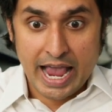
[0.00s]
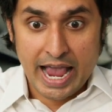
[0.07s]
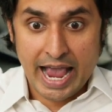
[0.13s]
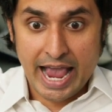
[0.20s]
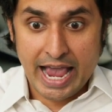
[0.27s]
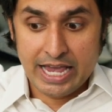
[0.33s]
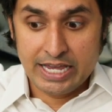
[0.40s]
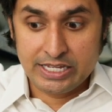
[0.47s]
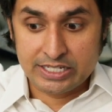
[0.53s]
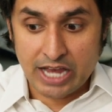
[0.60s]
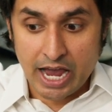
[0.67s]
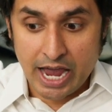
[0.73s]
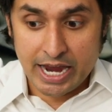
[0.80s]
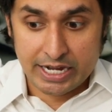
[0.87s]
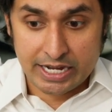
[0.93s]

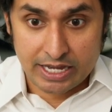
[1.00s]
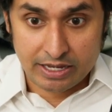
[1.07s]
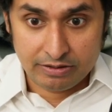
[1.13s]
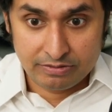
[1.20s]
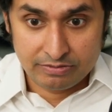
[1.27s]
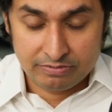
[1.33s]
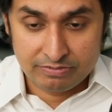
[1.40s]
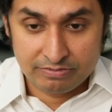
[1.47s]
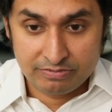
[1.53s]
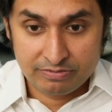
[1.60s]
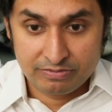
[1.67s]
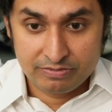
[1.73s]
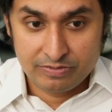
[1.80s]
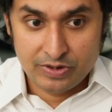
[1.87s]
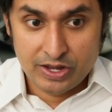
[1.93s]
Anxiety.
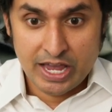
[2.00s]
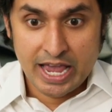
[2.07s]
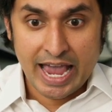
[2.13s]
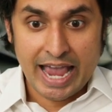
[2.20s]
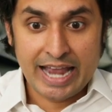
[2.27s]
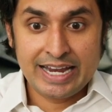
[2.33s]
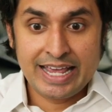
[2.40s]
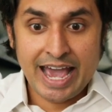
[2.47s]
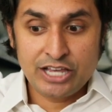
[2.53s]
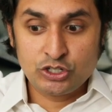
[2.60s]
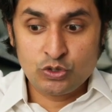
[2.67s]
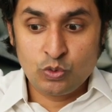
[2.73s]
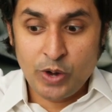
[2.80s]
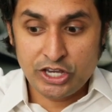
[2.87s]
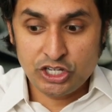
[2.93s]
And guess
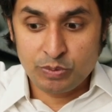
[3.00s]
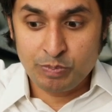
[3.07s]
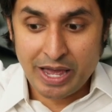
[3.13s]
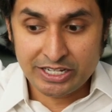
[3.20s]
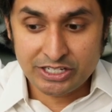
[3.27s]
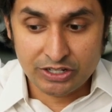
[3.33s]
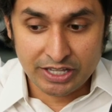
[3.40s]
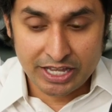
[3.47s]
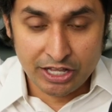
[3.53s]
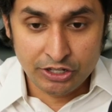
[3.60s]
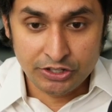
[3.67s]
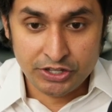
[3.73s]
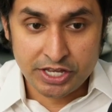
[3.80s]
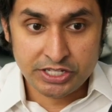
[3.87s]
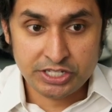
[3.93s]
which mental
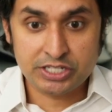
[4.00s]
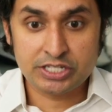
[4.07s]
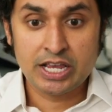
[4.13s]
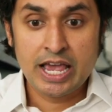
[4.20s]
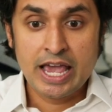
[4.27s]
illness